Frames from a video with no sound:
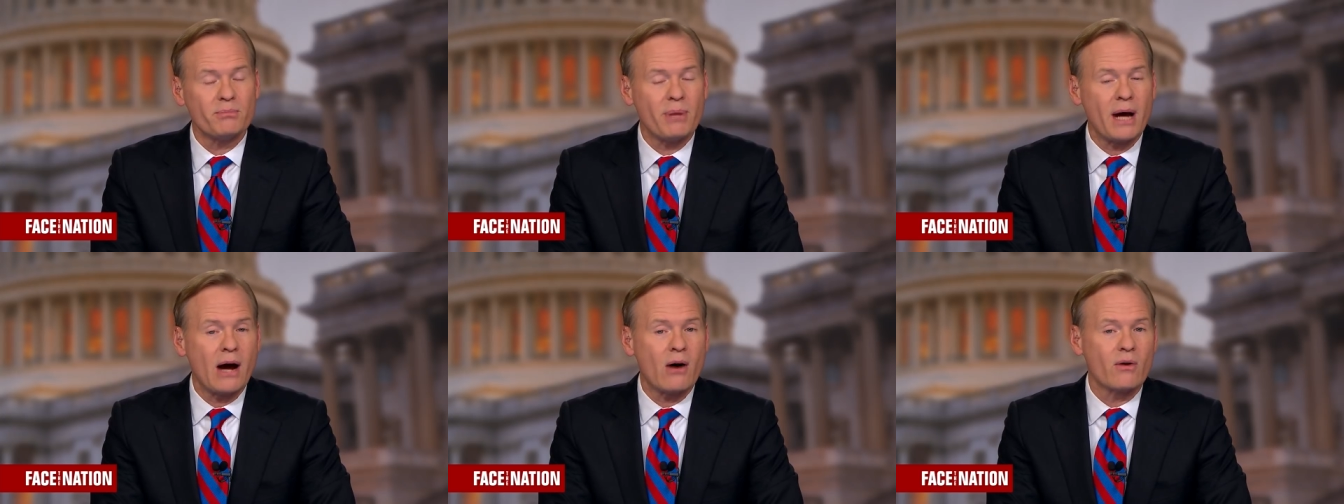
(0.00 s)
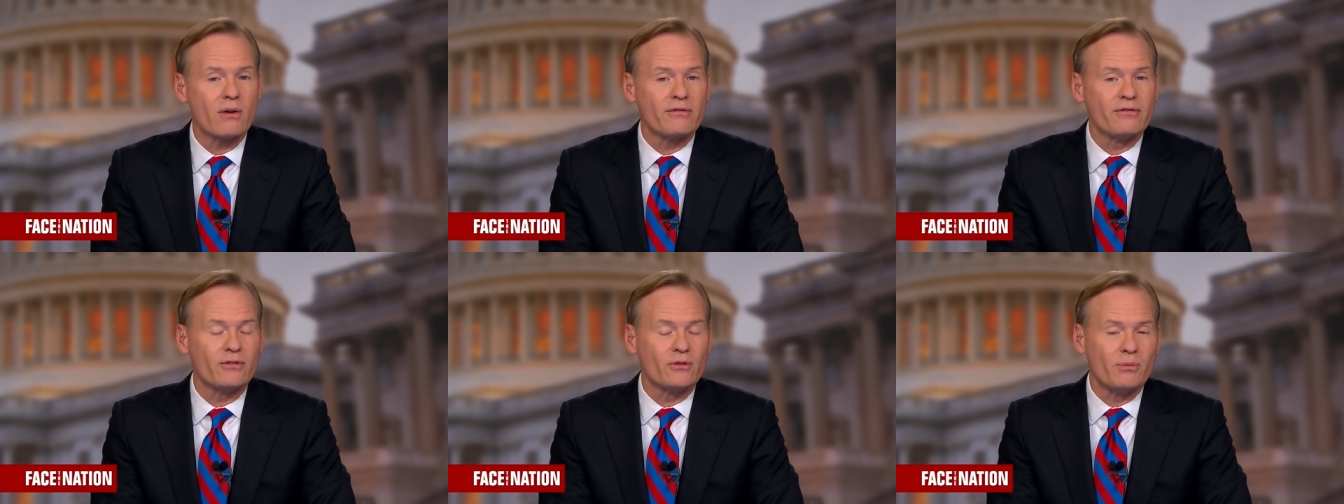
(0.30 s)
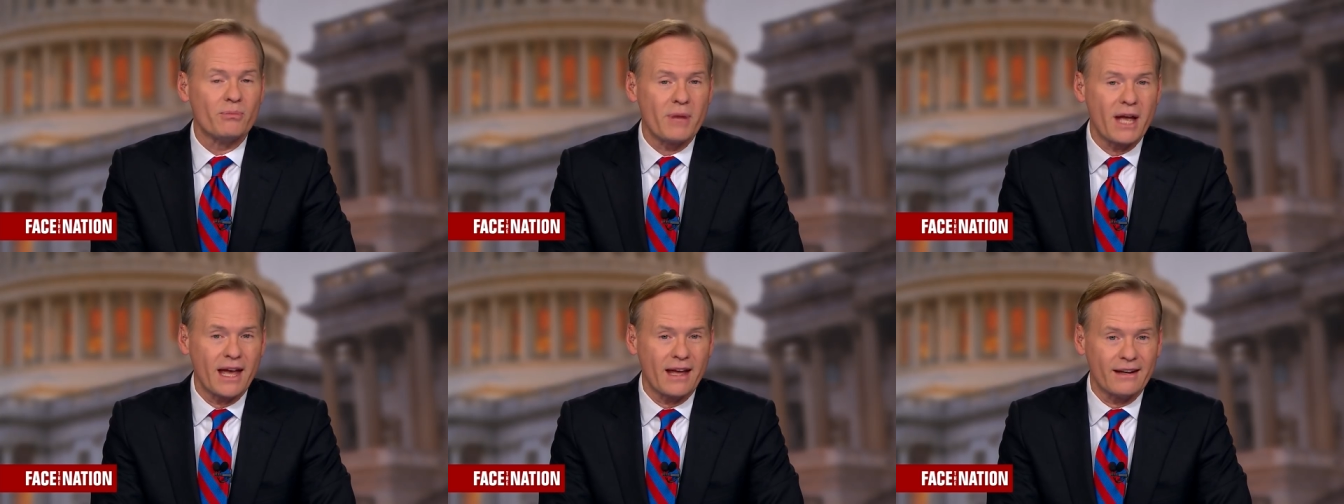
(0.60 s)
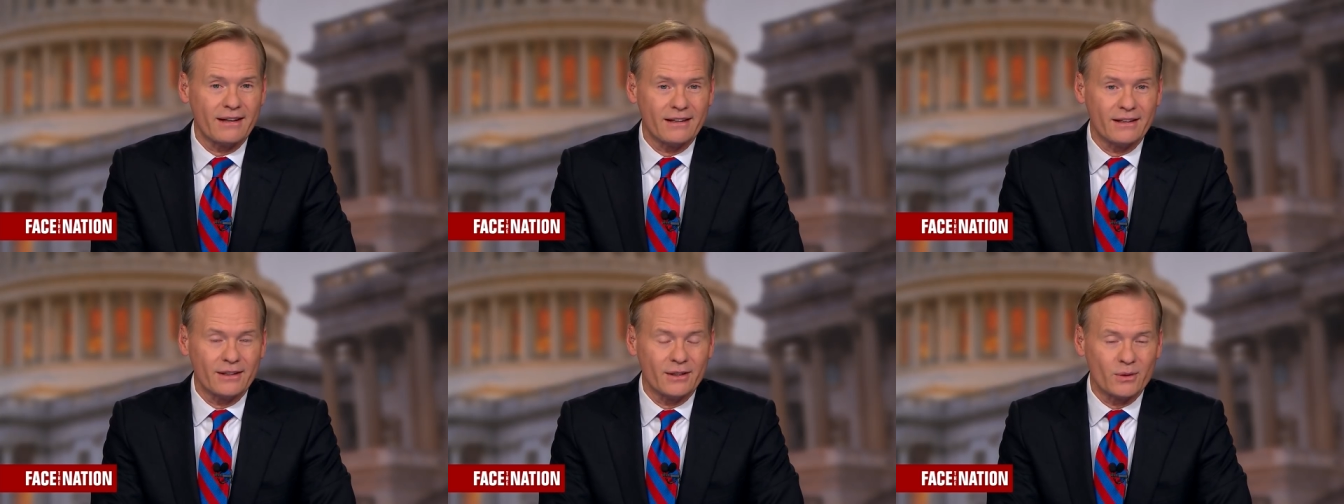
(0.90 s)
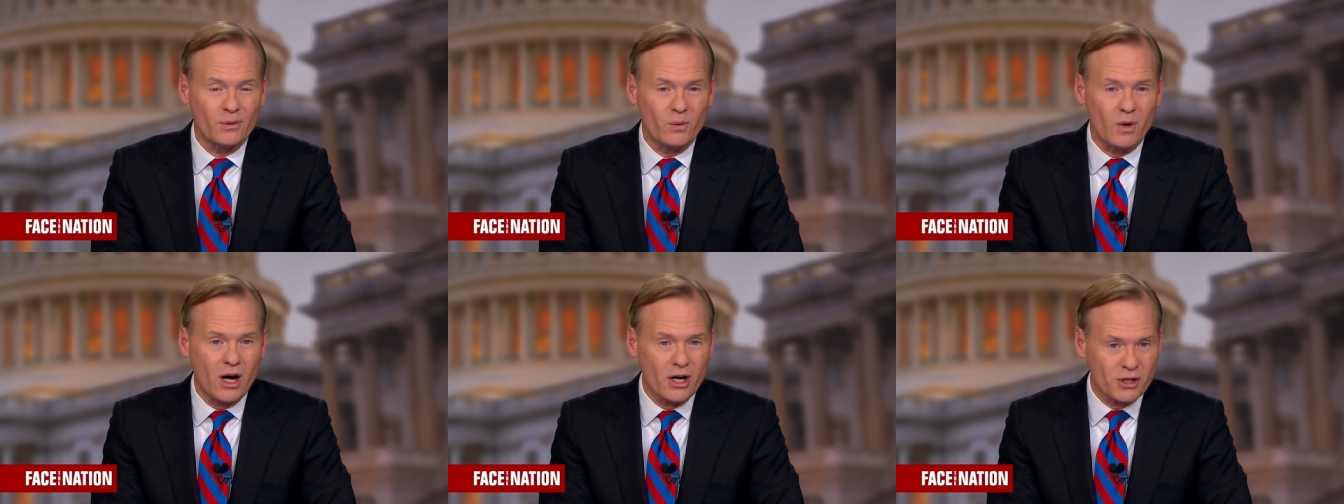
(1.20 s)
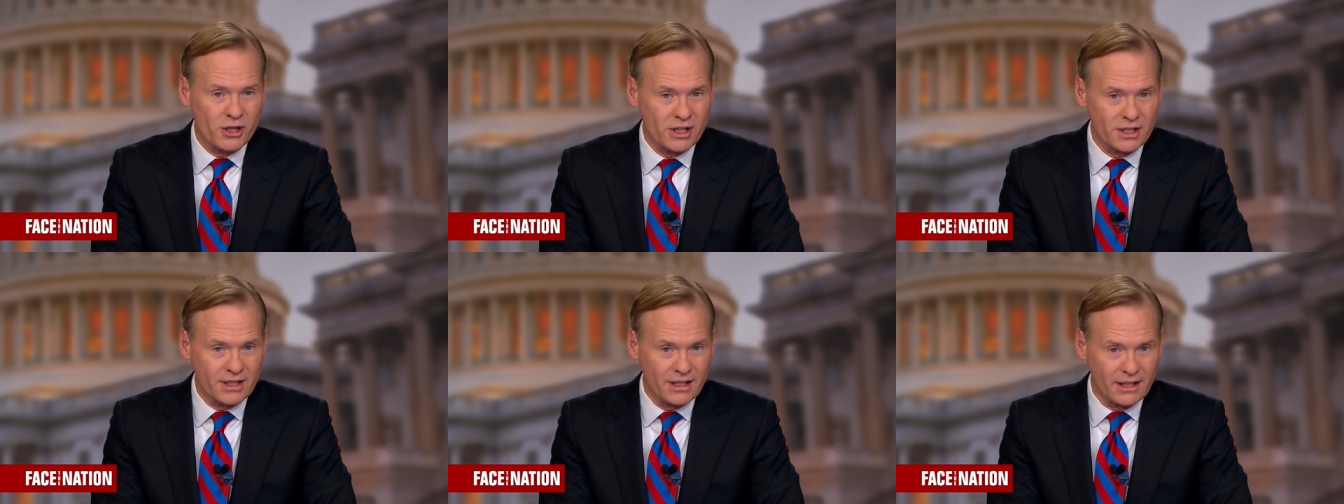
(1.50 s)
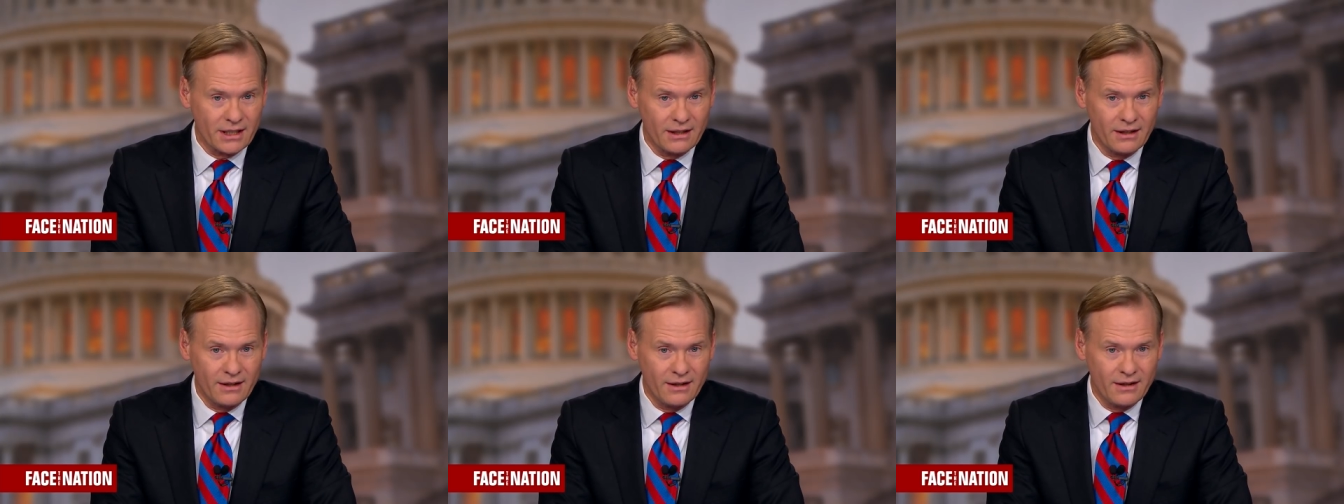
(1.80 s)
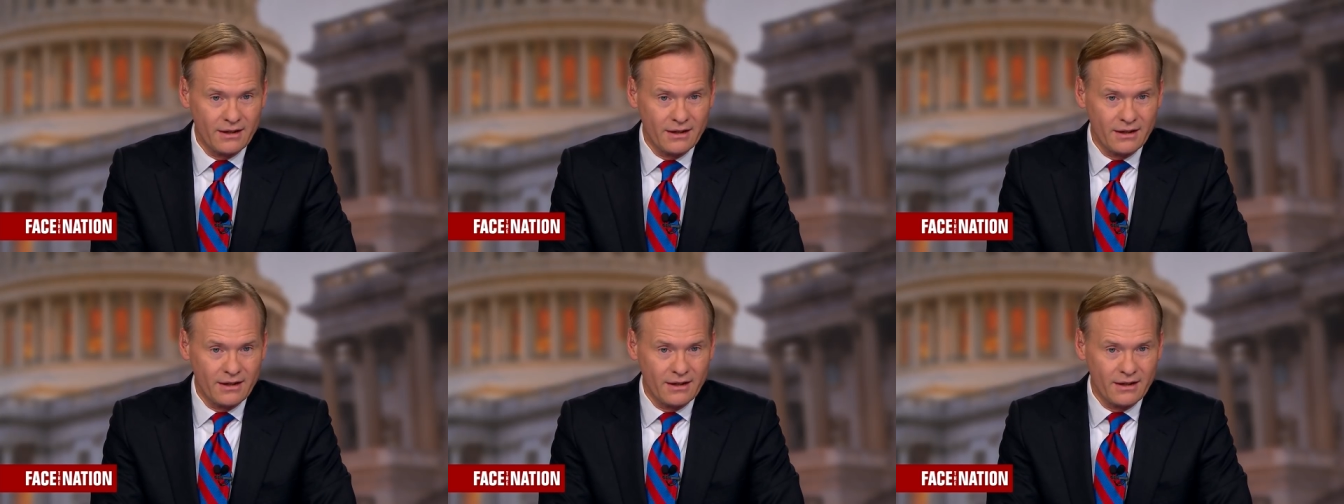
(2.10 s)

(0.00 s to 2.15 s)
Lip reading: powerful men in Washington.